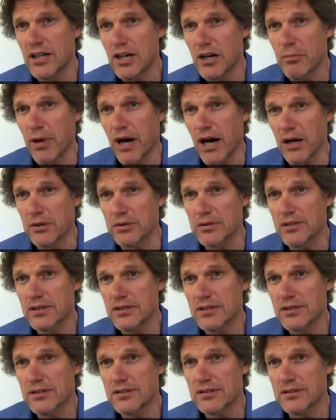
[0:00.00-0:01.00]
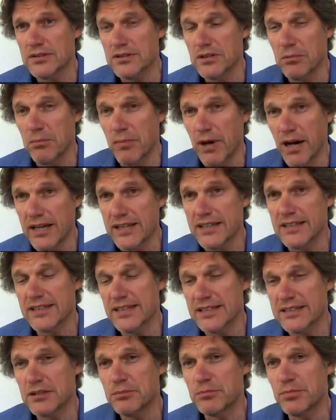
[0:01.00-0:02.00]
about the mind
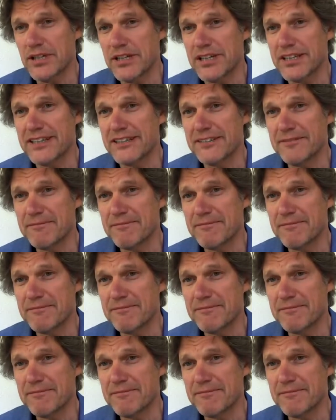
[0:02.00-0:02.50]
and the brain.